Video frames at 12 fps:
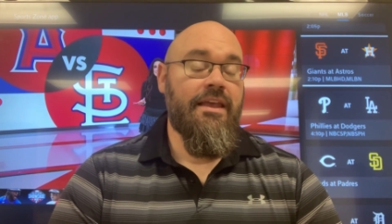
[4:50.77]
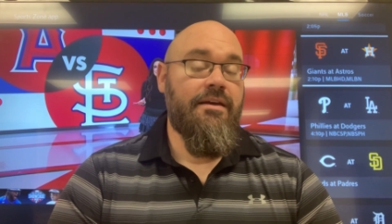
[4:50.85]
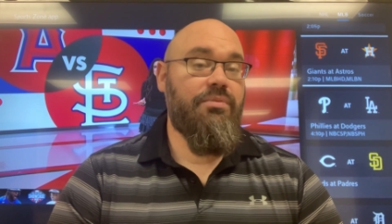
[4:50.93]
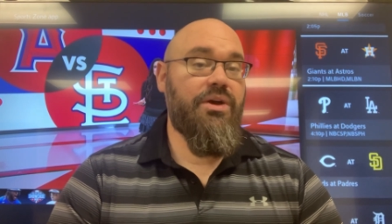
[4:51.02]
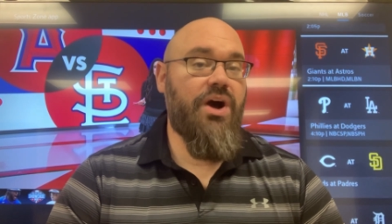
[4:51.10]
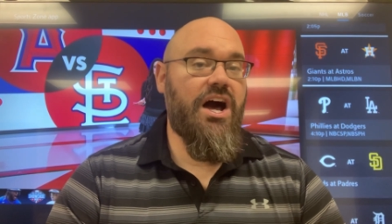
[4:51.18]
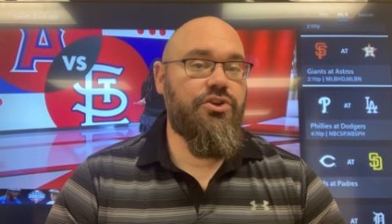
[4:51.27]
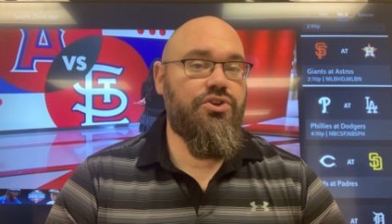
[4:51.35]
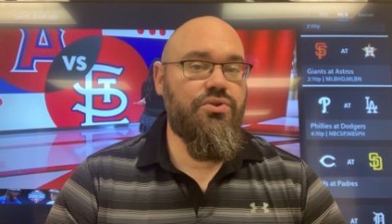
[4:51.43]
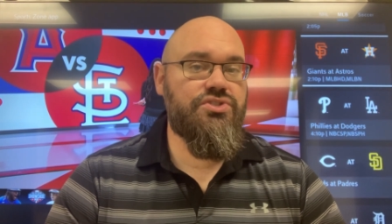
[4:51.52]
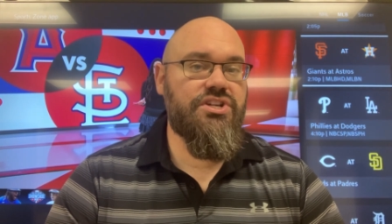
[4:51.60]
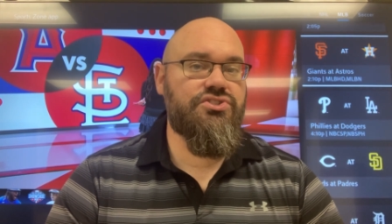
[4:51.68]
Meanwhile,
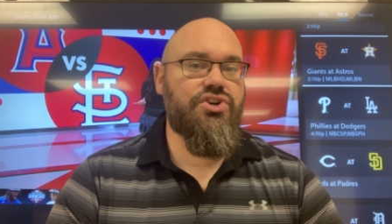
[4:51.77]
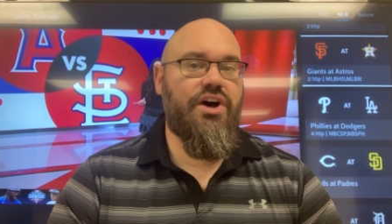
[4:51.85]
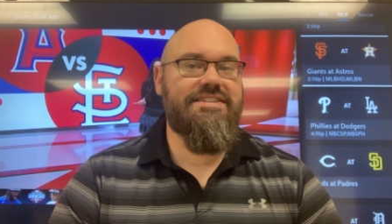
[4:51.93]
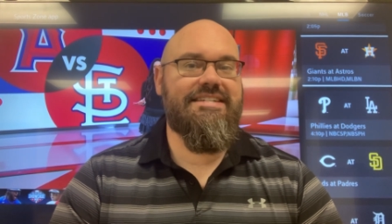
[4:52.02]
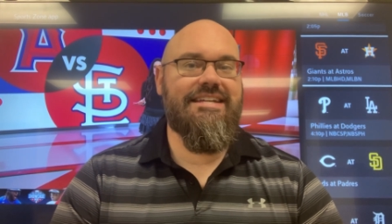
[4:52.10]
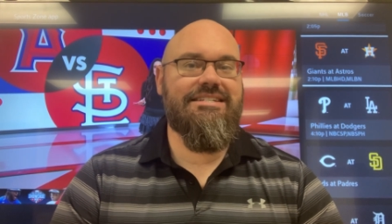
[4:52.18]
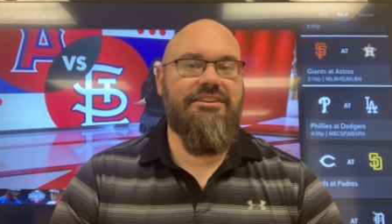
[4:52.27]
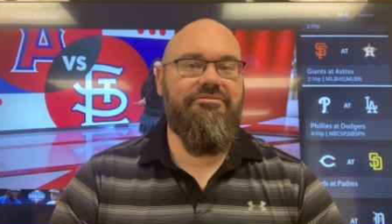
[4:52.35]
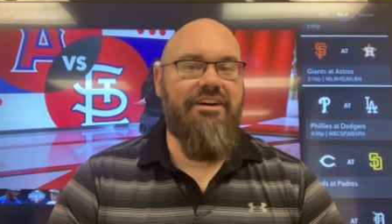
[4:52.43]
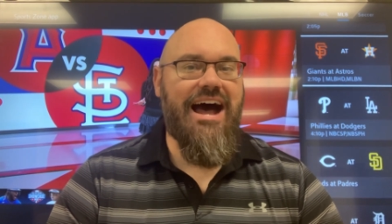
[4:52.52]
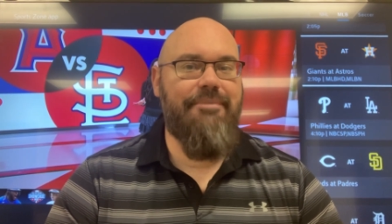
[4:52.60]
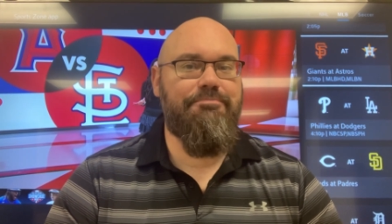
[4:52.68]
Houston's gone
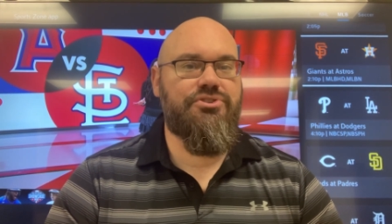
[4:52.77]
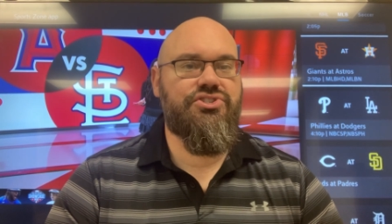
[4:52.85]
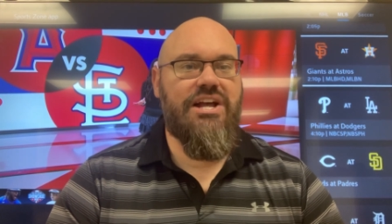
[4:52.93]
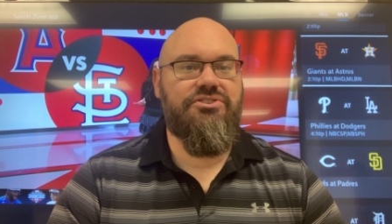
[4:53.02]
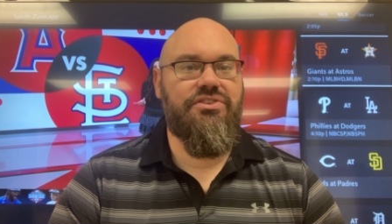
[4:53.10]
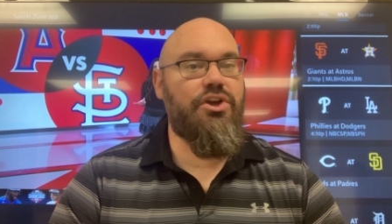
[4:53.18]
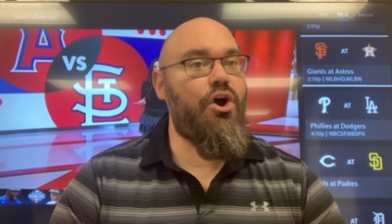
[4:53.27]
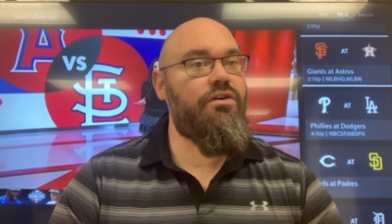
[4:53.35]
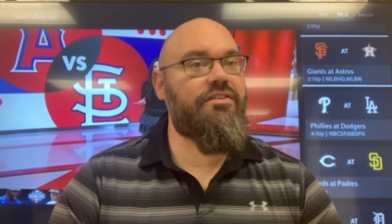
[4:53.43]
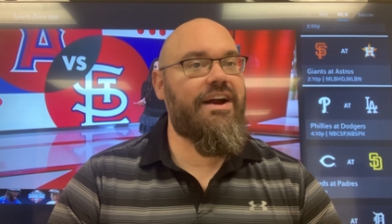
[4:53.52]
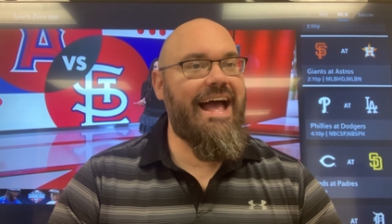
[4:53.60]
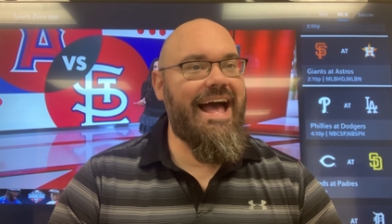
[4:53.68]
65% to the
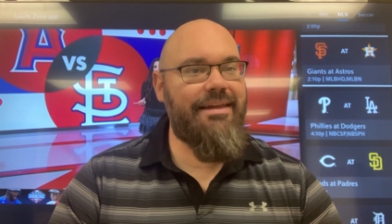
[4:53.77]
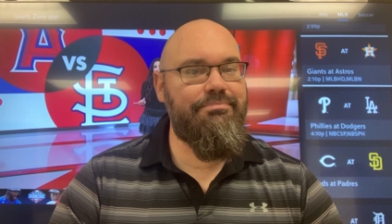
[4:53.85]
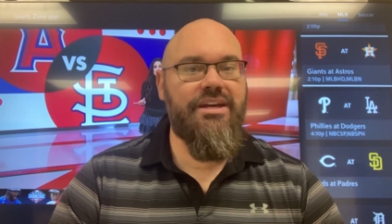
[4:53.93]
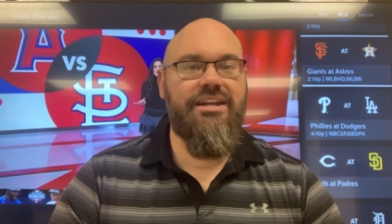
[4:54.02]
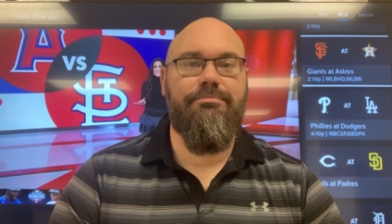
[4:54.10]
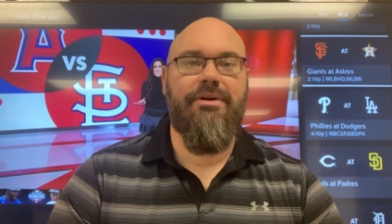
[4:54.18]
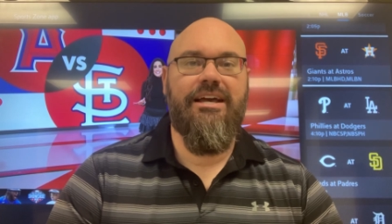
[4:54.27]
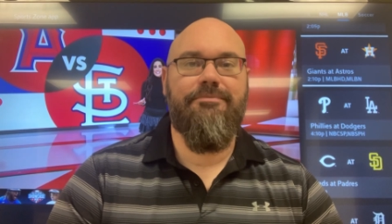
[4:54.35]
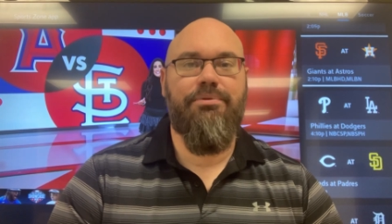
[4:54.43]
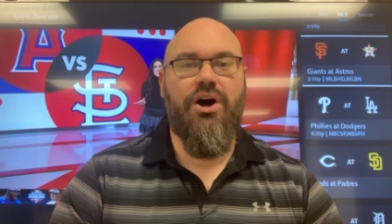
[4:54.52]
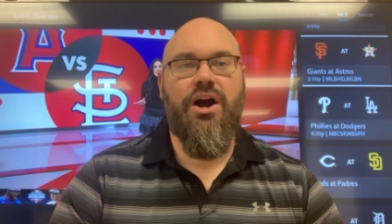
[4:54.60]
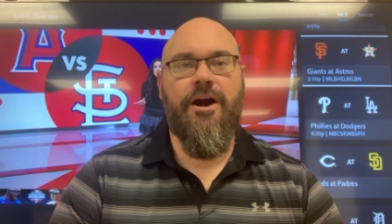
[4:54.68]
over at Minute Maid
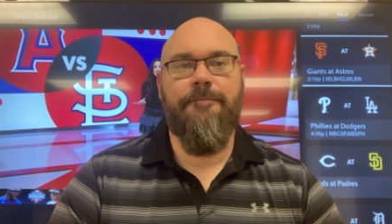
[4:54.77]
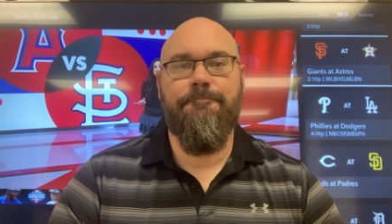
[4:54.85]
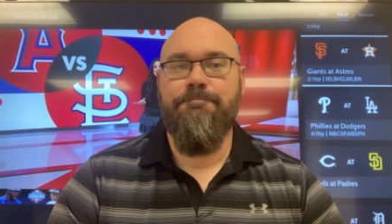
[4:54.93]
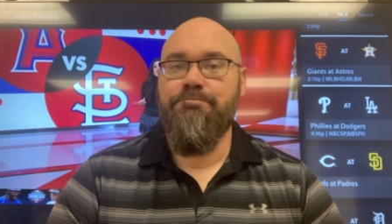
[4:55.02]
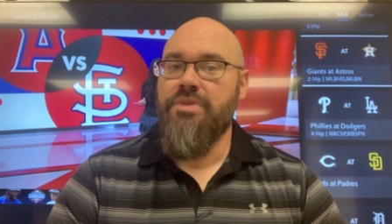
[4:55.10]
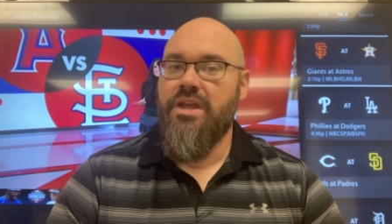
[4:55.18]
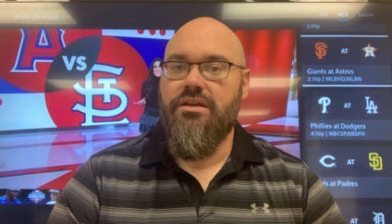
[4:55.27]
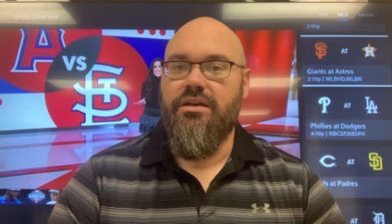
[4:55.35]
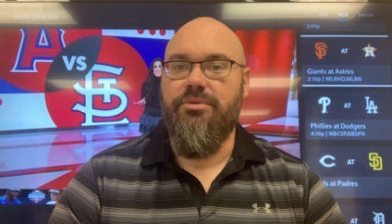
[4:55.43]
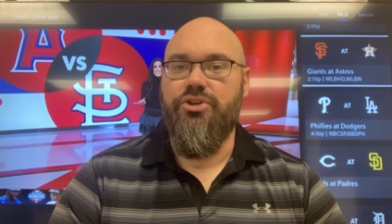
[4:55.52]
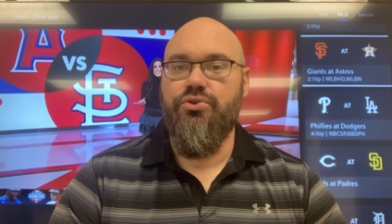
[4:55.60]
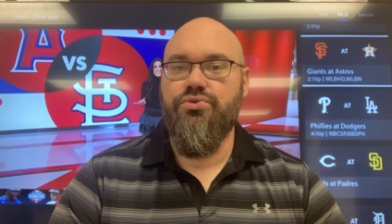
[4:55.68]
Park.
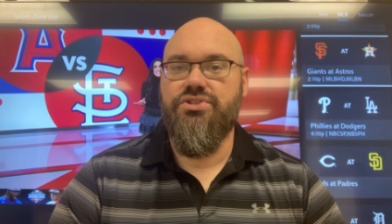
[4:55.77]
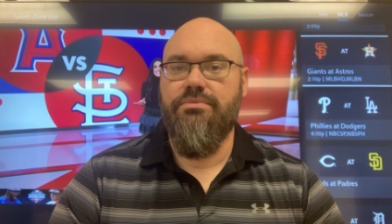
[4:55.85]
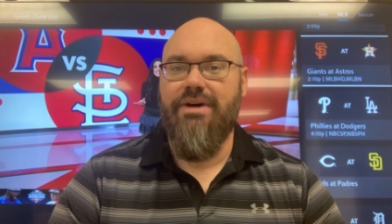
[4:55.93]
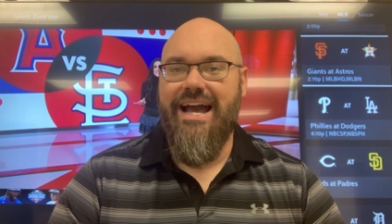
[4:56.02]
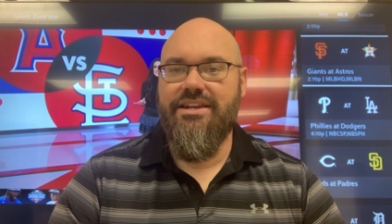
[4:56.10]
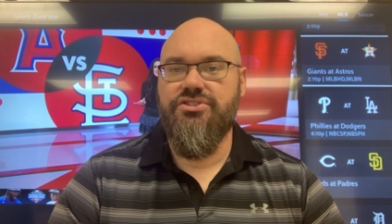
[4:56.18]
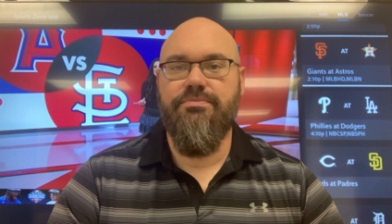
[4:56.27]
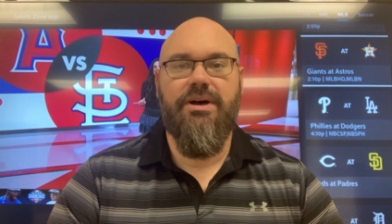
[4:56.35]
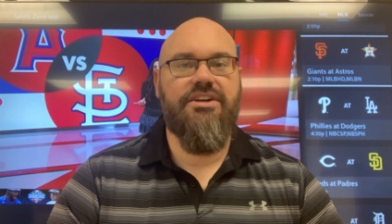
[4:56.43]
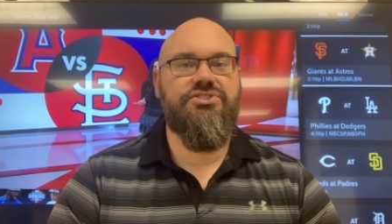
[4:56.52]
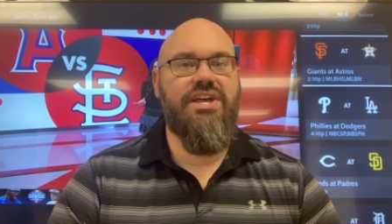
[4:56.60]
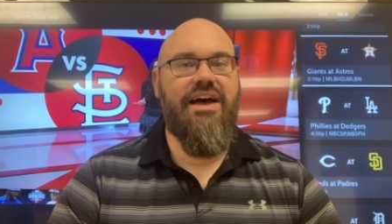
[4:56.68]
Give me Houston minus a
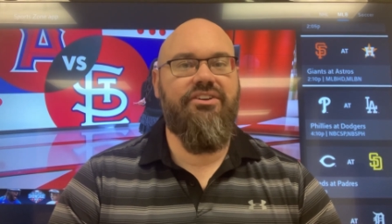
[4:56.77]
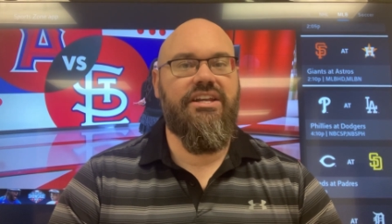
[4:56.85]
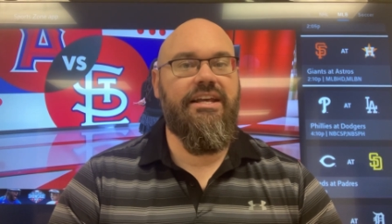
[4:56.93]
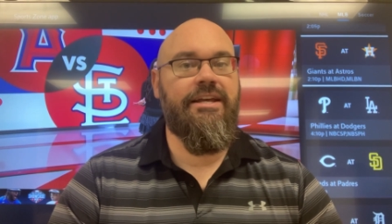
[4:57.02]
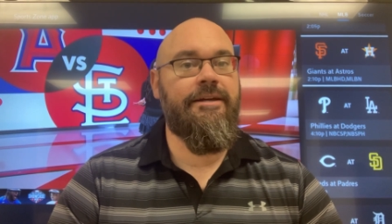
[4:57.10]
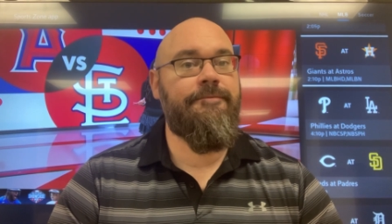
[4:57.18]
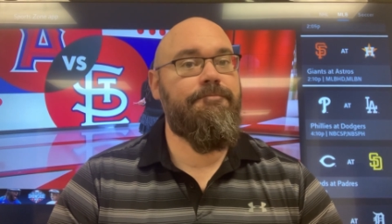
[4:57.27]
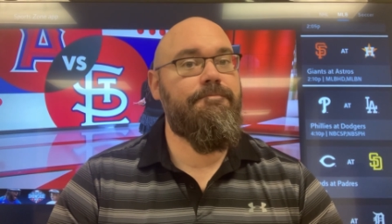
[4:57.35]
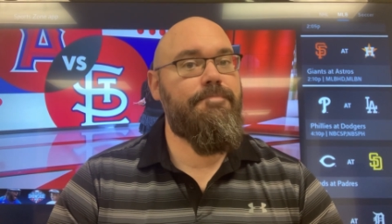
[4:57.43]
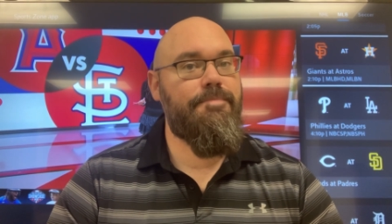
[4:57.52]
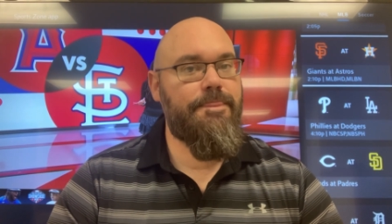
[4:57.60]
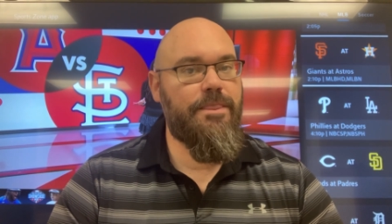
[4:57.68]
buck 70
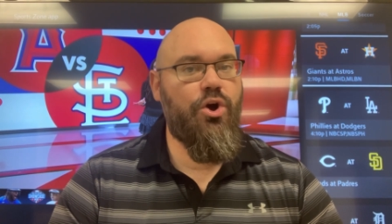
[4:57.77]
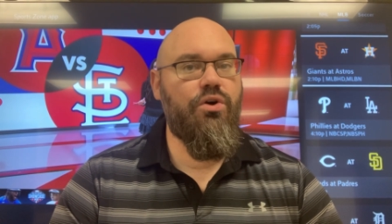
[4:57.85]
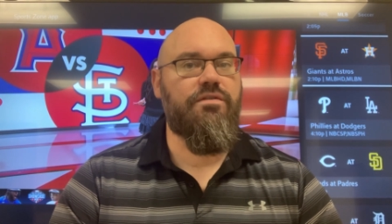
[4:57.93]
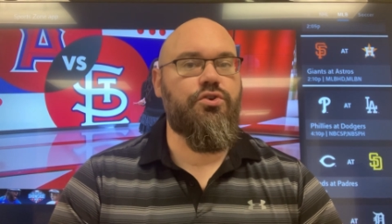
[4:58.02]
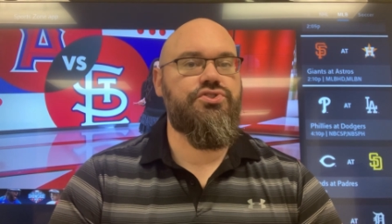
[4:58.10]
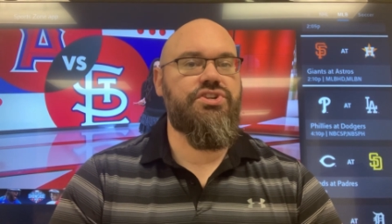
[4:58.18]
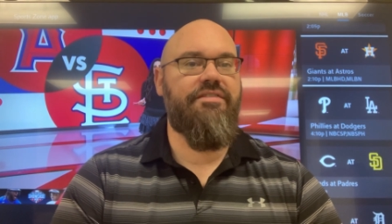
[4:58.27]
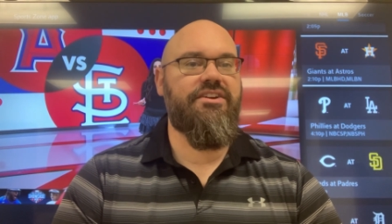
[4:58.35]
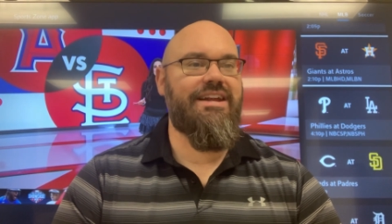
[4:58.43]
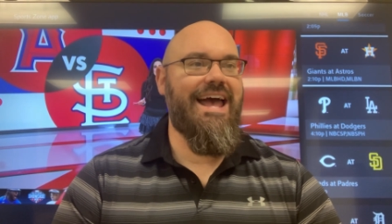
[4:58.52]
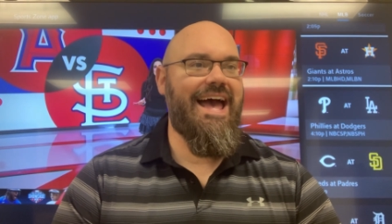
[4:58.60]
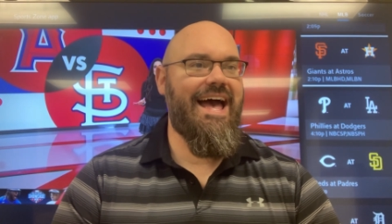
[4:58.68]
over seven
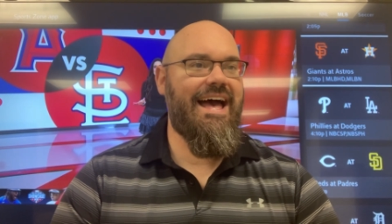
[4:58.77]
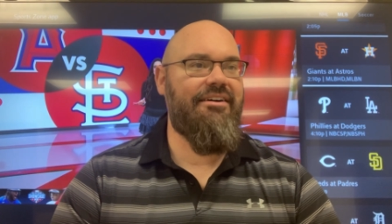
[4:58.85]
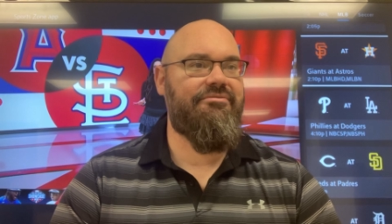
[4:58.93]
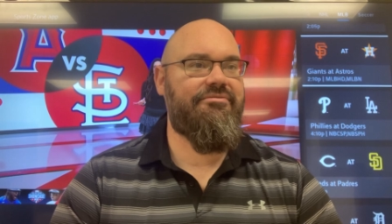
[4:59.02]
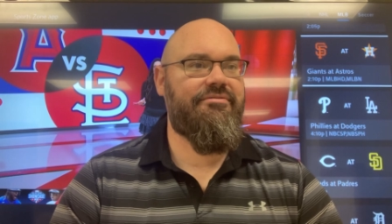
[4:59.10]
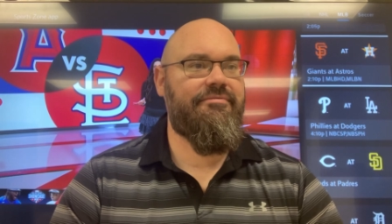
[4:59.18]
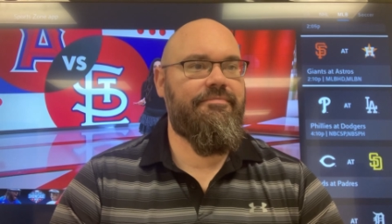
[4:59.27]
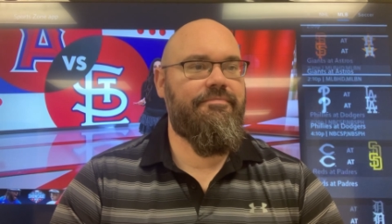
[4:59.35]
and a half.